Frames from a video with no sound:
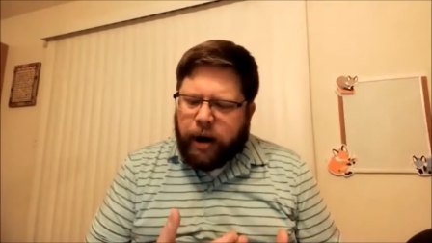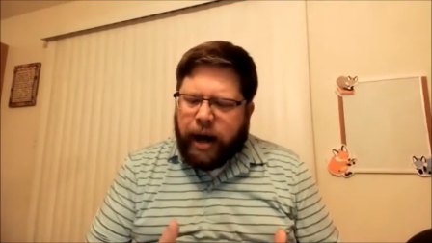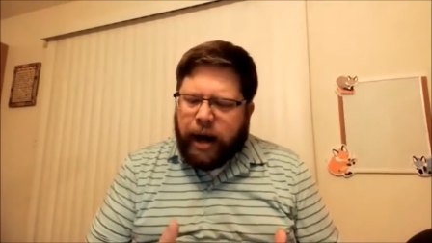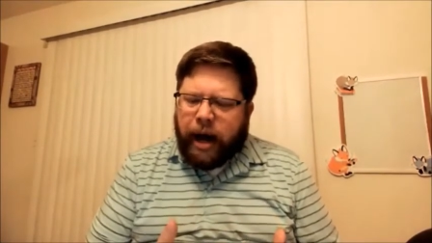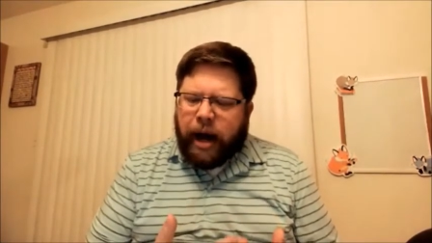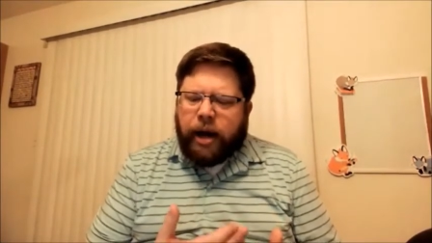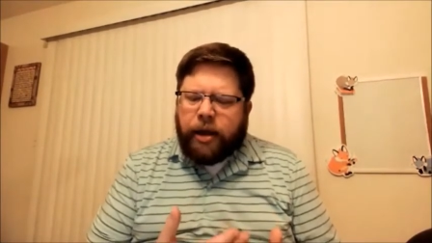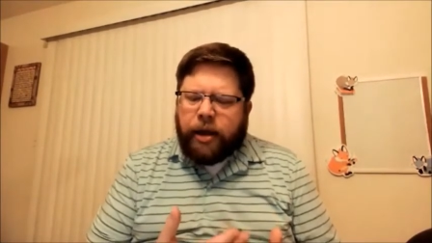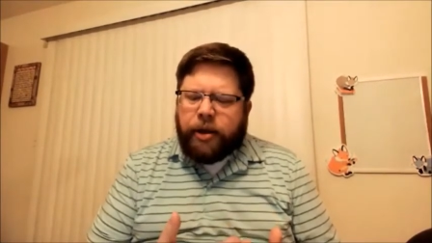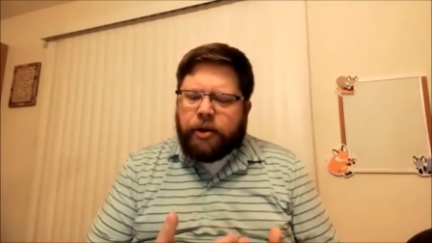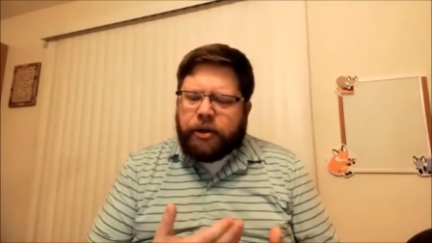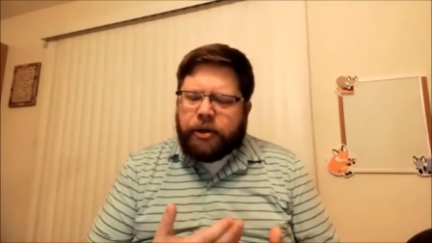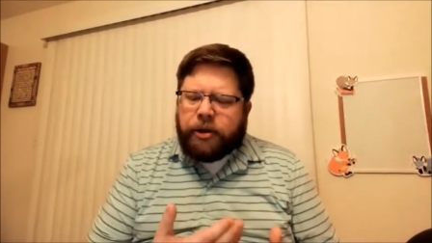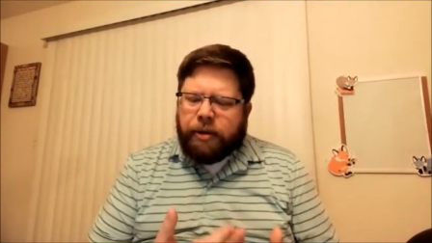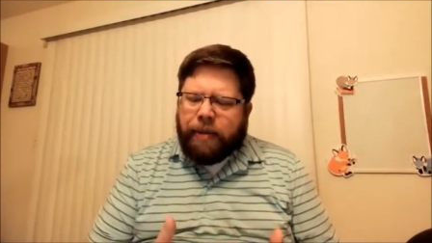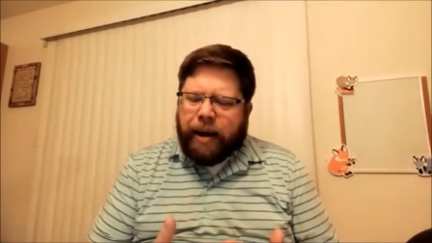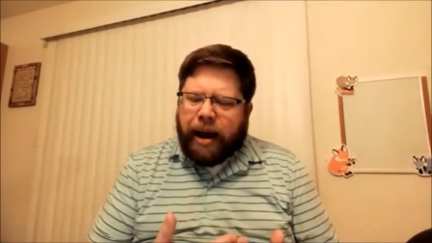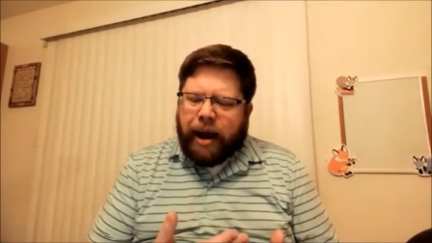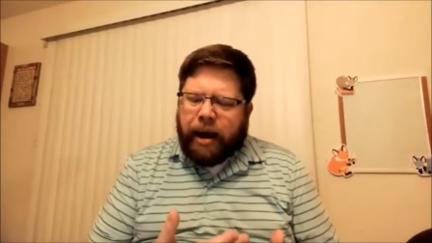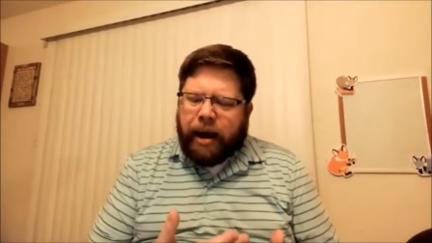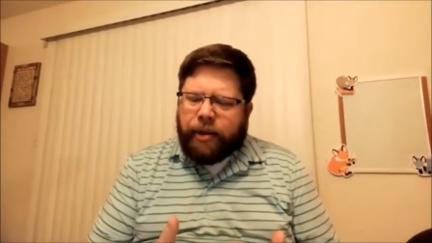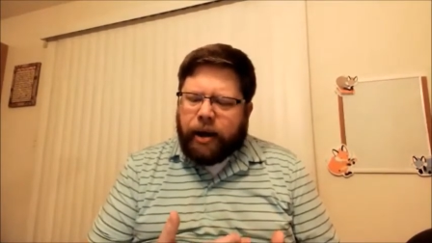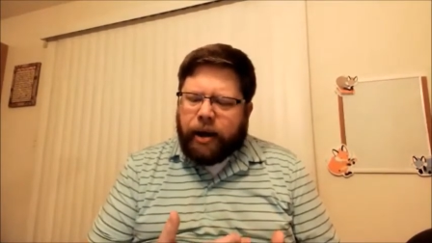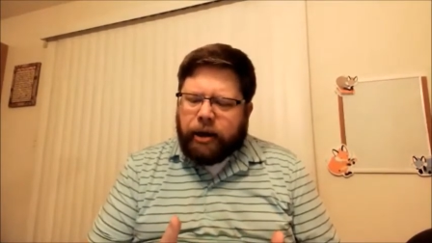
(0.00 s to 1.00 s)
others
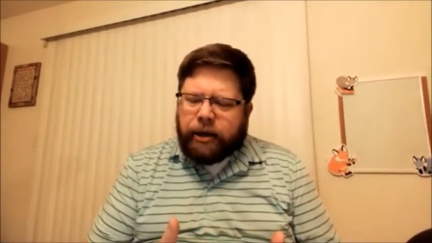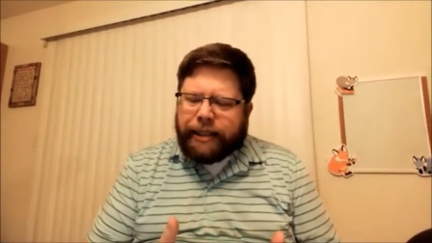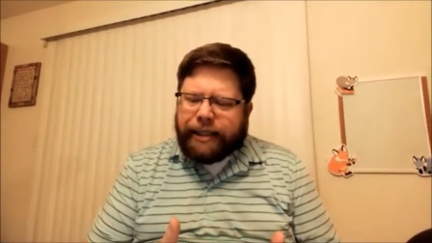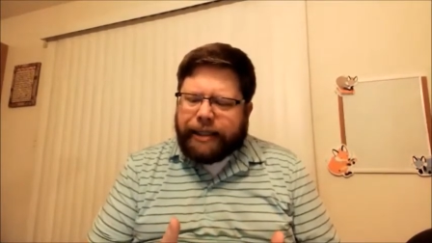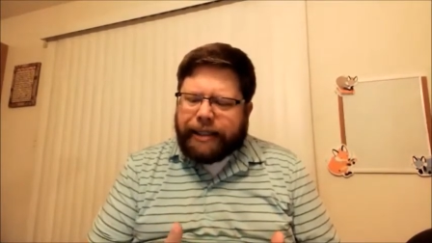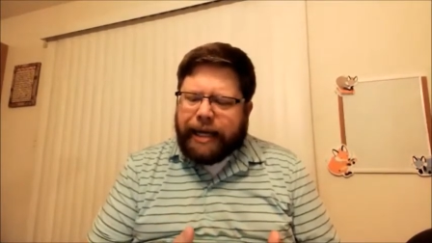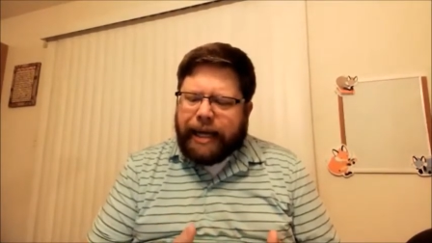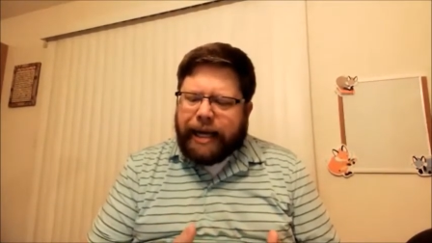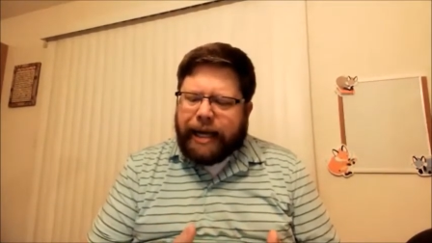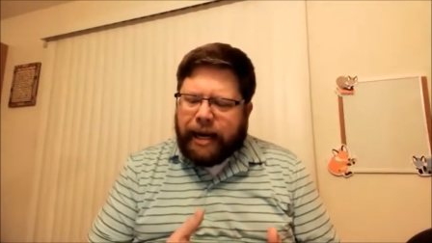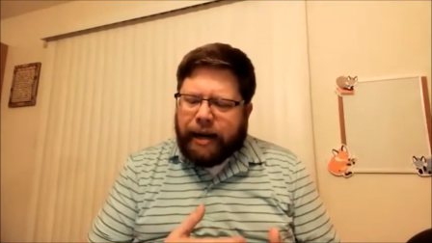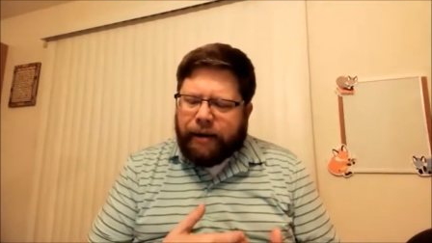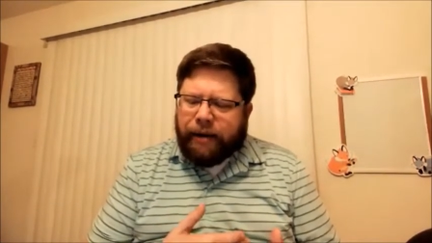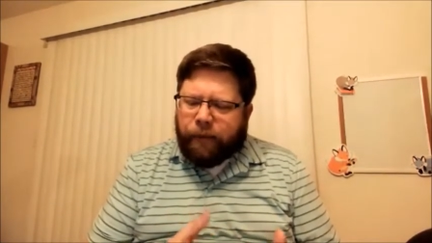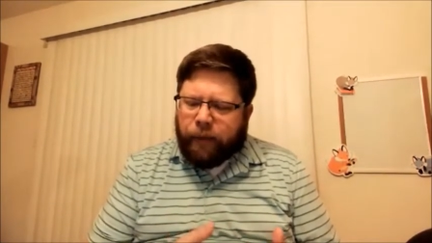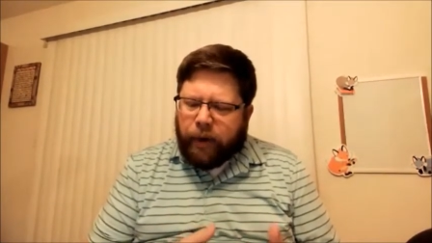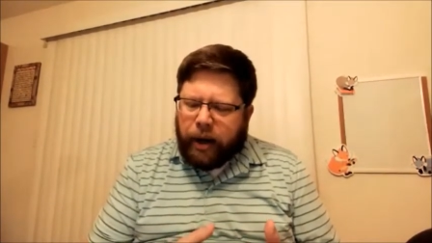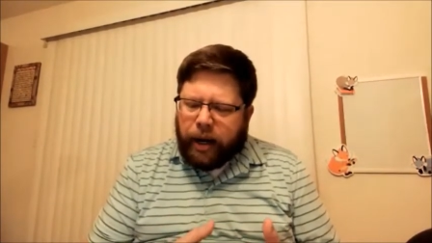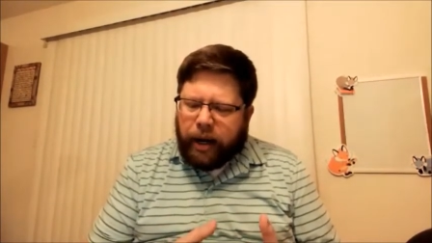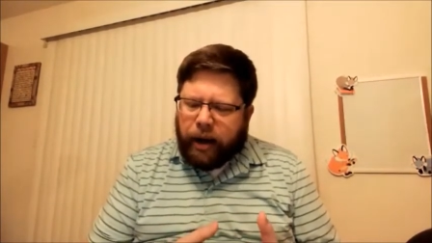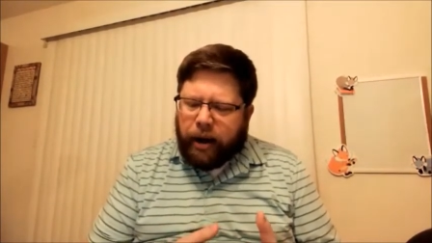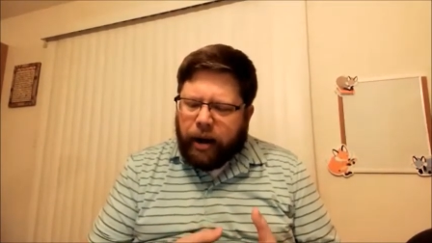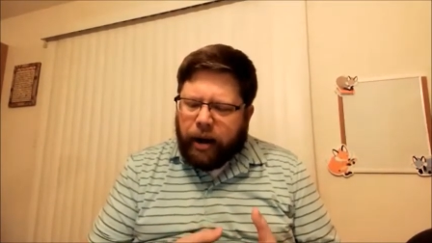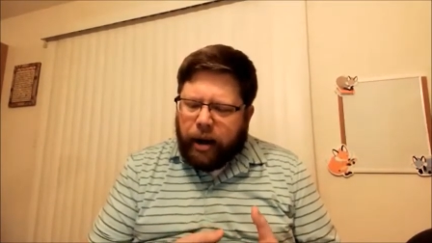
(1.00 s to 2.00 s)
about their sin if
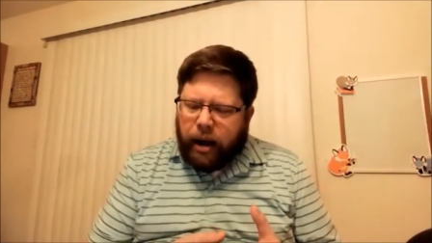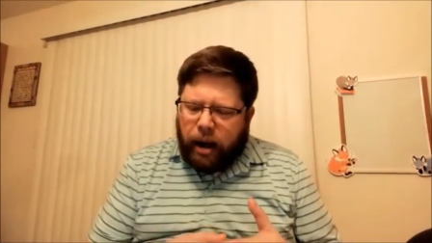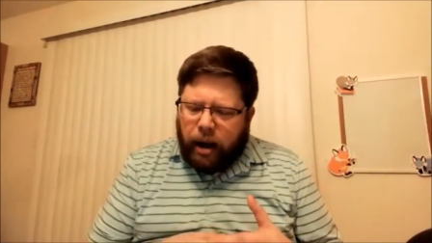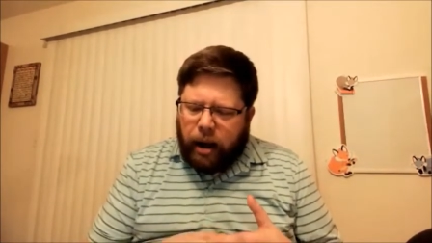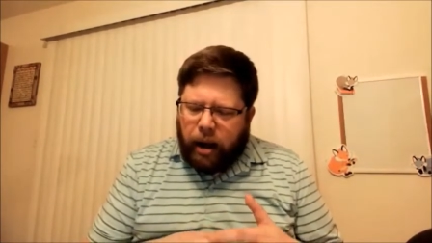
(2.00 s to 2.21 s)
we